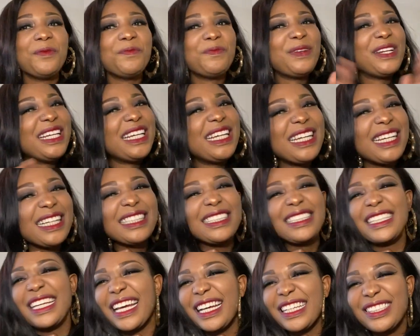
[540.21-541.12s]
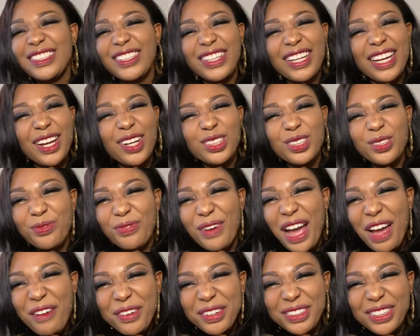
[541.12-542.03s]
Please get your girl to
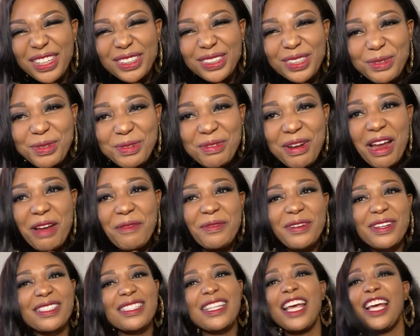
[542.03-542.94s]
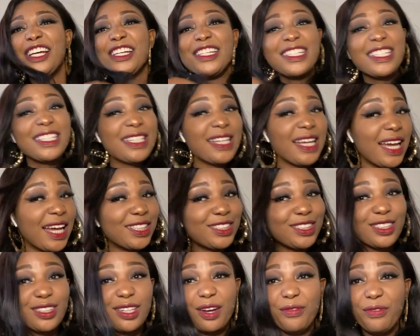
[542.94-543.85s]
500 subscribers. Share to your